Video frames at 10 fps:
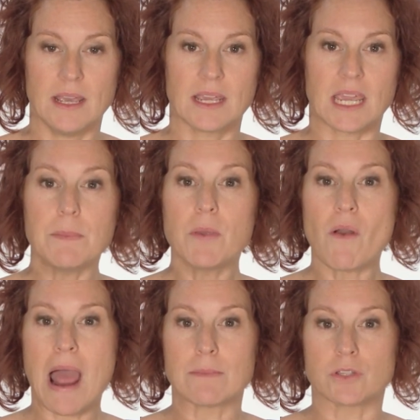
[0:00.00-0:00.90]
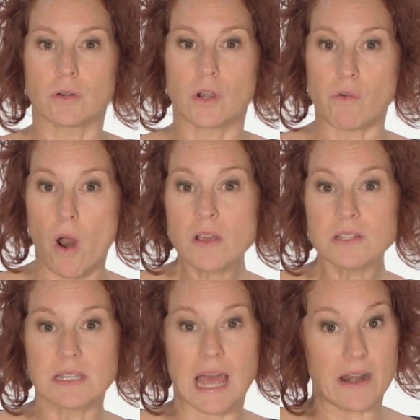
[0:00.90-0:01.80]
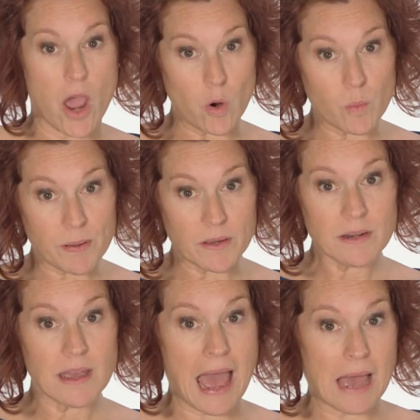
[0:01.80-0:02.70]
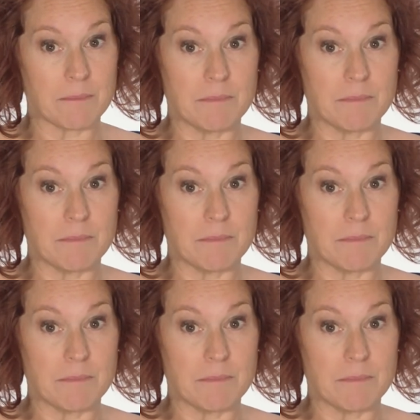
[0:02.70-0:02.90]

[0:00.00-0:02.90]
Keep your arms uncrossed and open at